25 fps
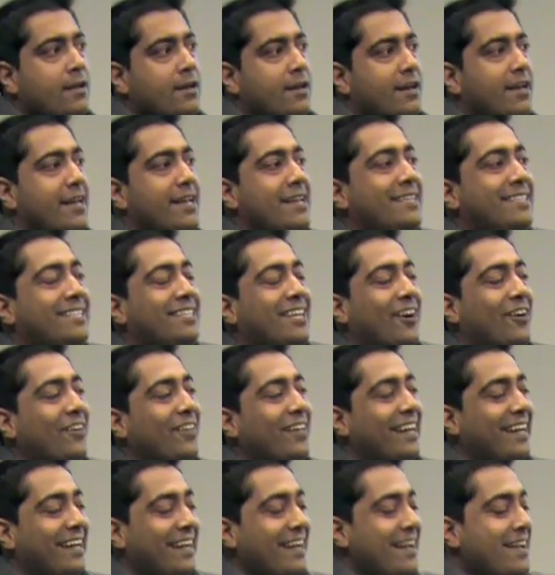And so
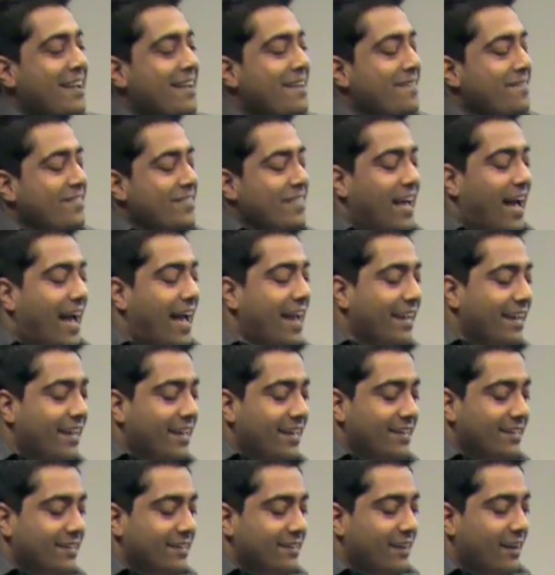like, I
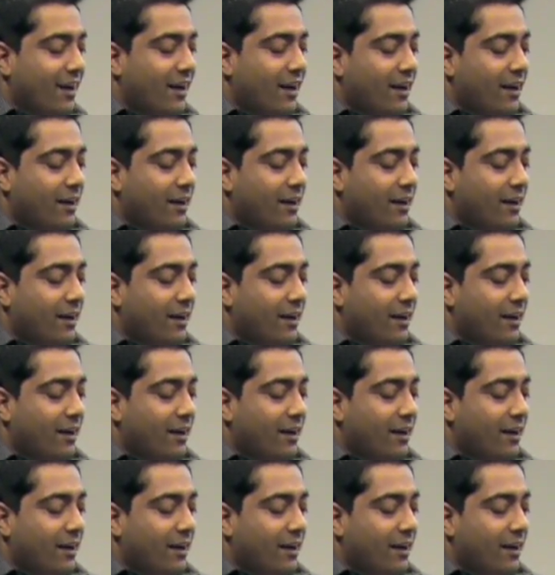get